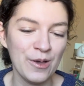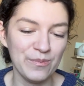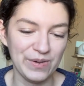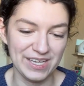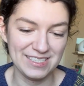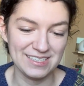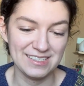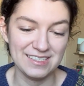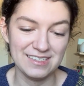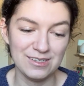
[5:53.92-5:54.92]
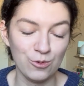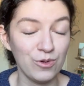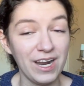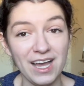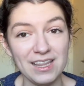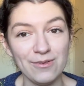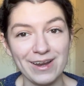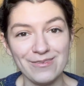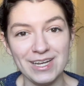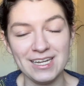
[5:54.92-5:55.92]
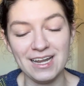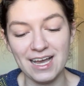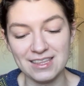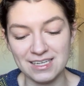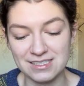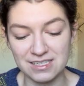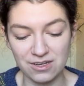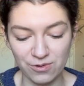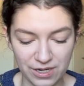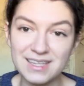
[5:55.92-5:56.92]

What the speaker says: But would highly recommend it. I think it's a good one.